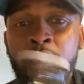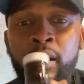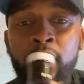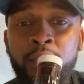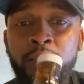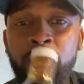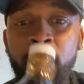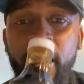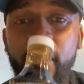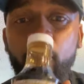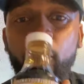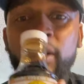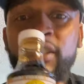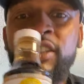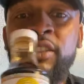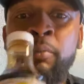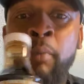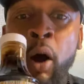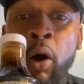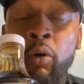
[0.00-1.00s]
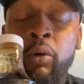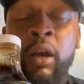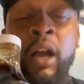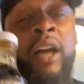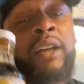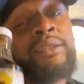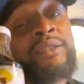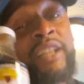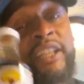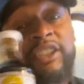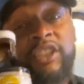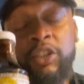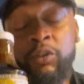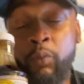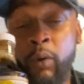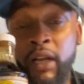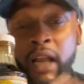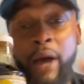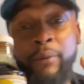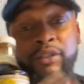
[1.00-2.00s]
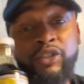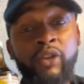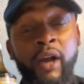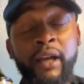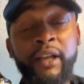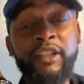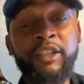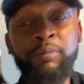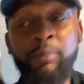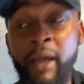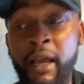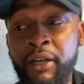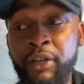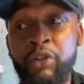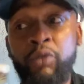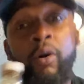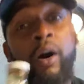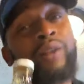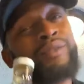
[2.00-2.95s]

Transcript: Liquid smoke. This is what I was trying to explain to you all.